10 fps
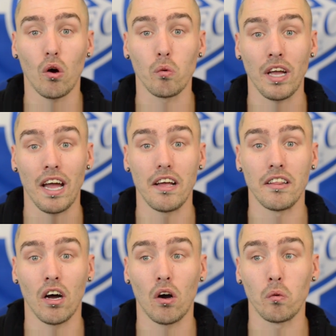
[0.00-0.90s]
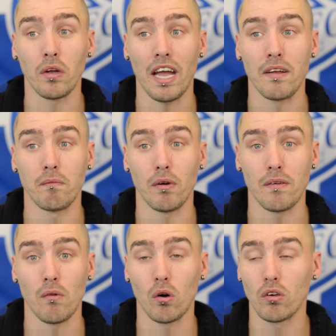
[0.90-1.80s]
the whole game
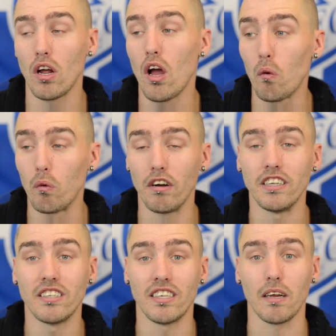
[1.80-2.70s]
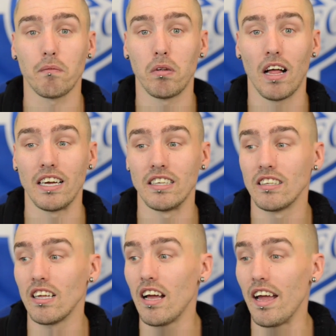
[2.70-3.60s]
pretty much. We're in sixth place.